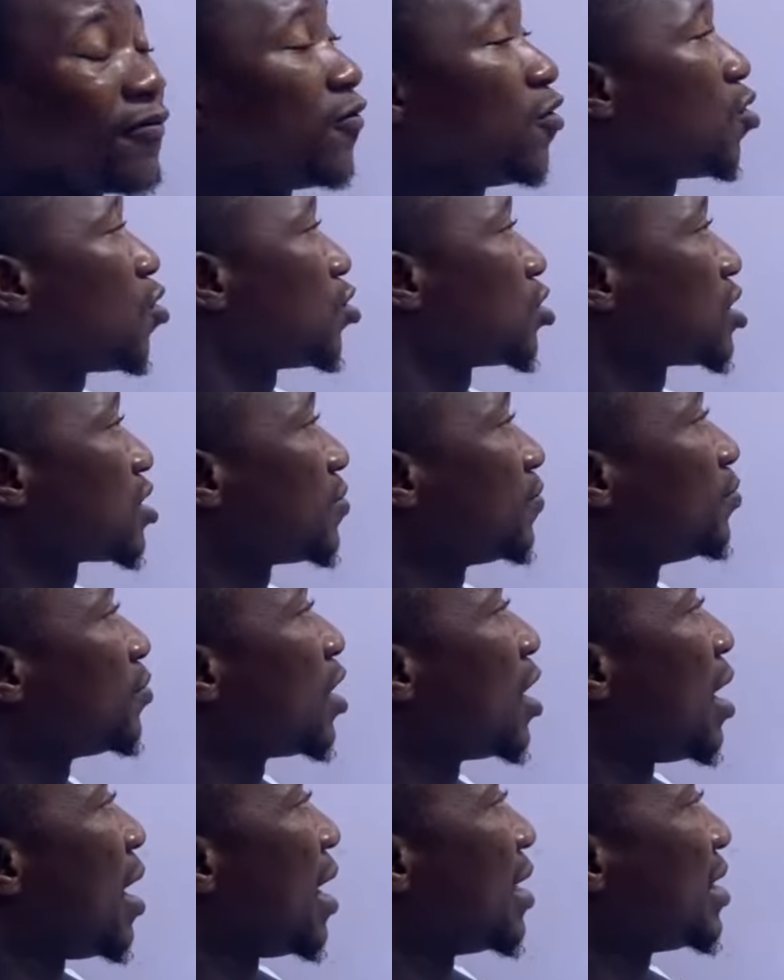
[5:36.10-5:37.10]
focus.
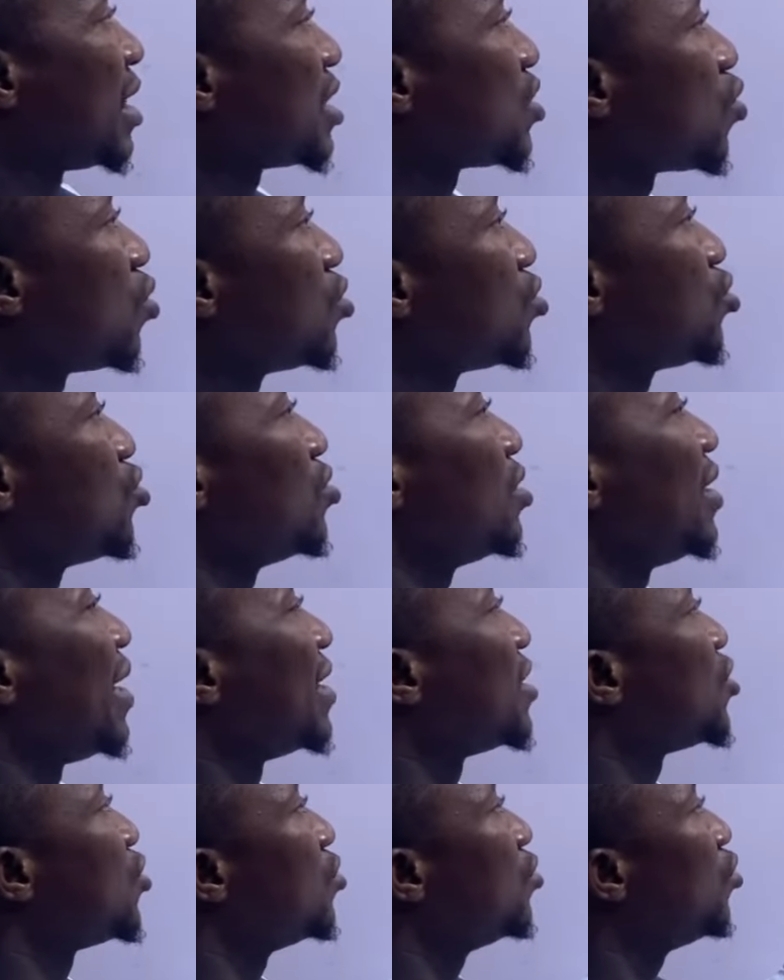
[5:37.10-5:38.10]
I just want to
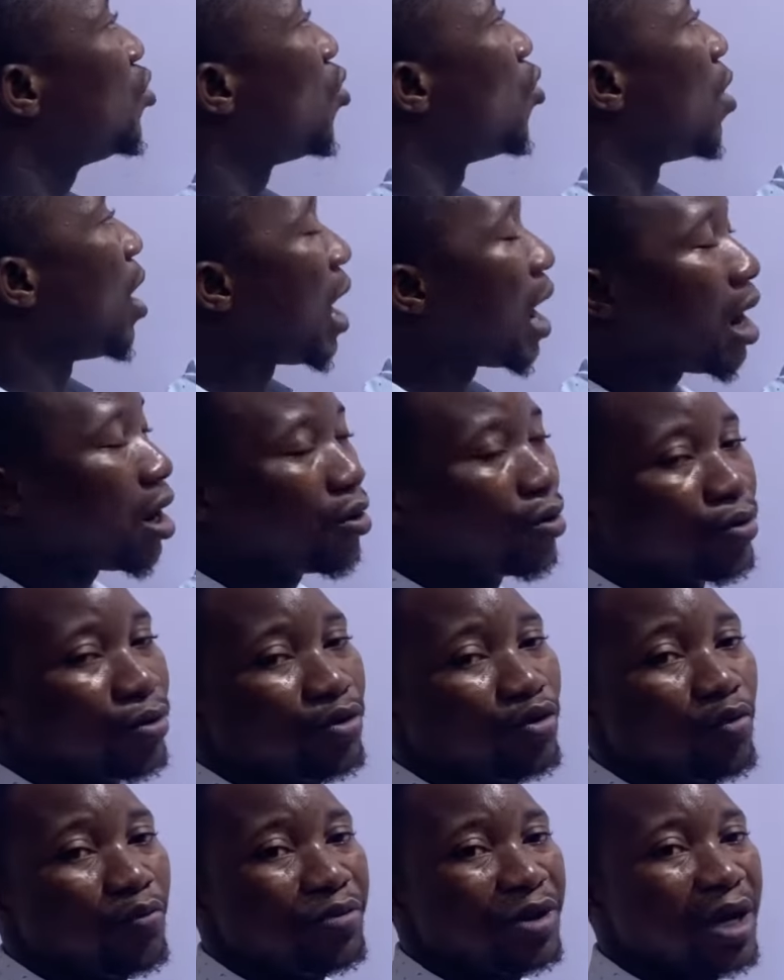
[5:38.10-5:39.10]
let you know how
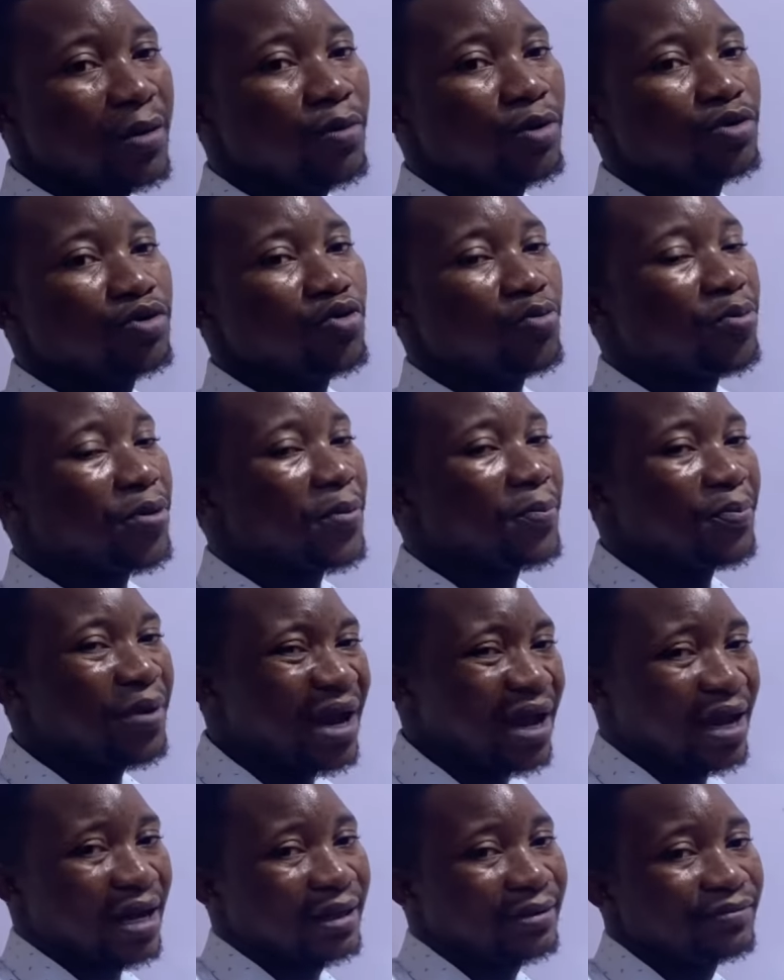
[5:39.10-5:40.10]
you'll be able to
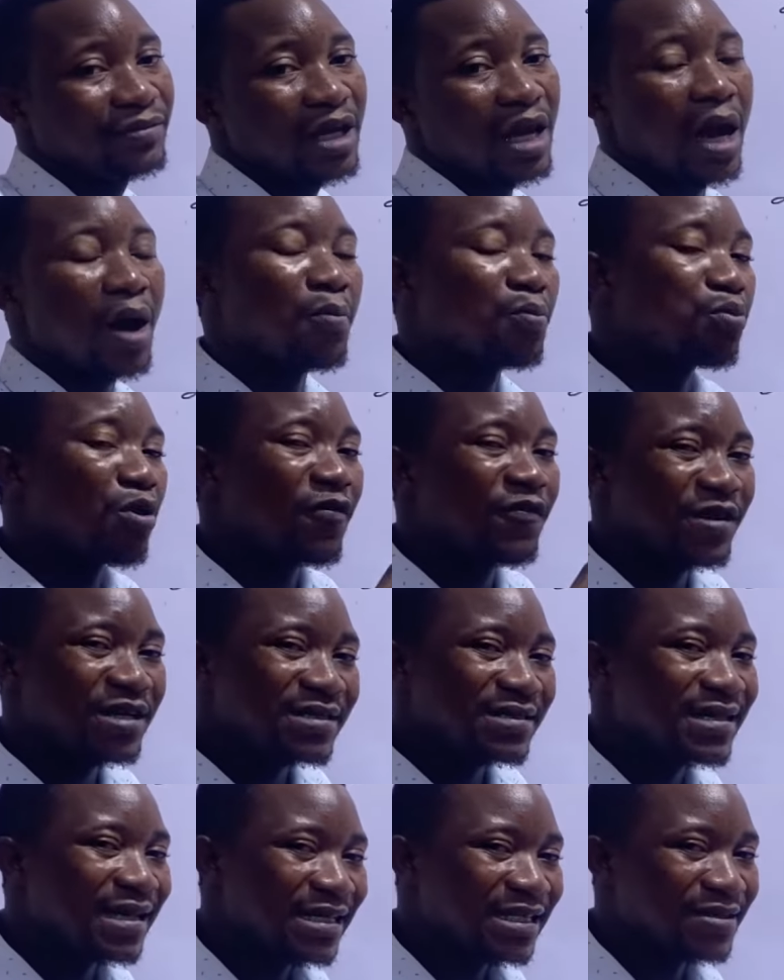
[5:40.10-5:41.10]
prepare a profit
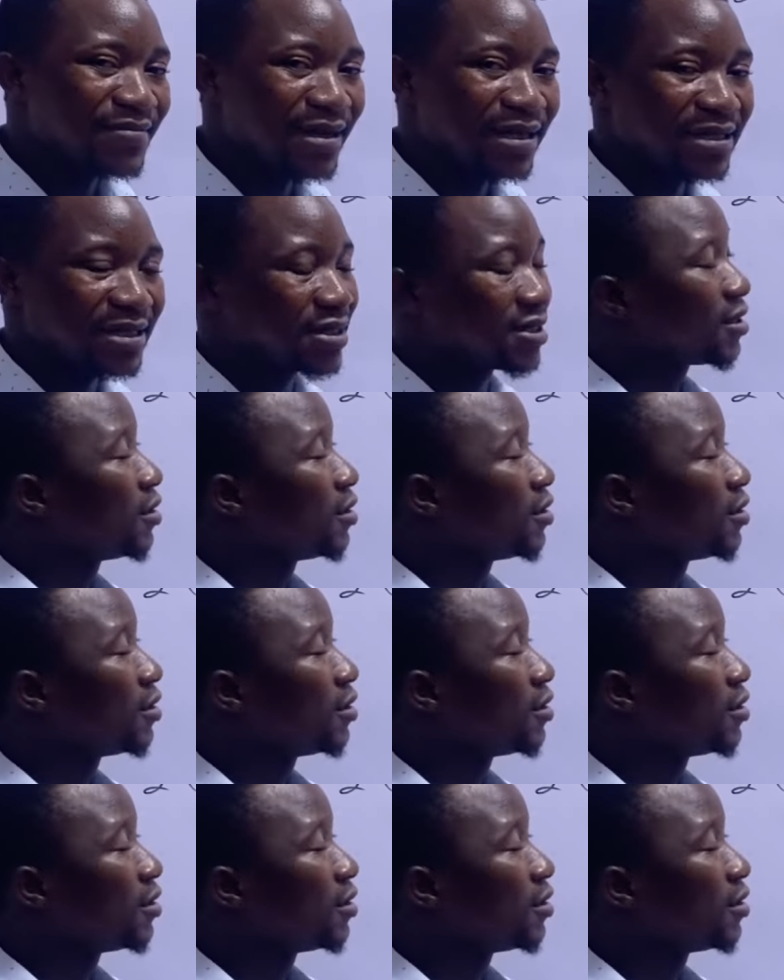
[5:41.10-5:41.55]
statement